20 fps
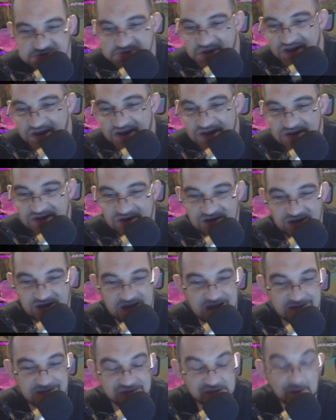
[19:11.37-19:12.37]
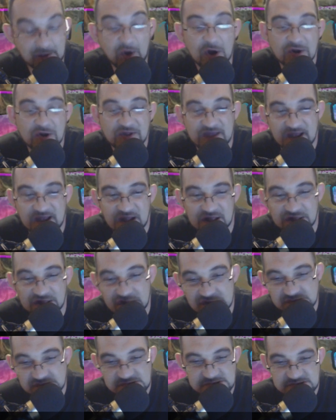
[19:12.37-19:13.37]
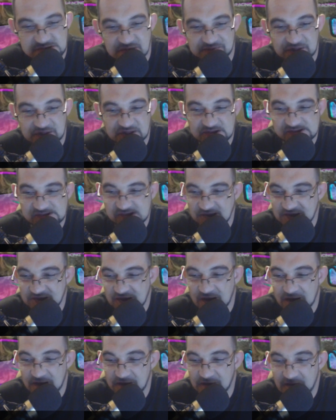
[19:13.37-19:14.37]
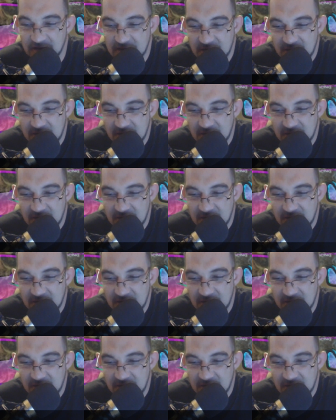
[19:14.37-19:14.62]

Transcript: try and have some hard candies or something to suck on.